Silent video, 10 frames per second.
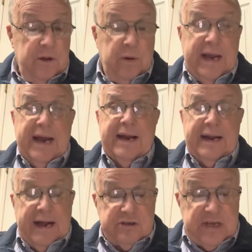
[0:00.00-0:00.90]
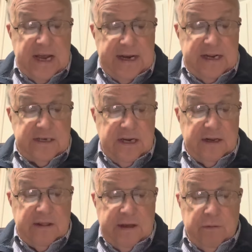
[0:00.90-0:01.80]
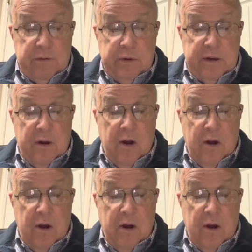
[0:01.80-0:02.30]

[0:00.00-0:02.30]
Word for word: We had an outside antenna that we would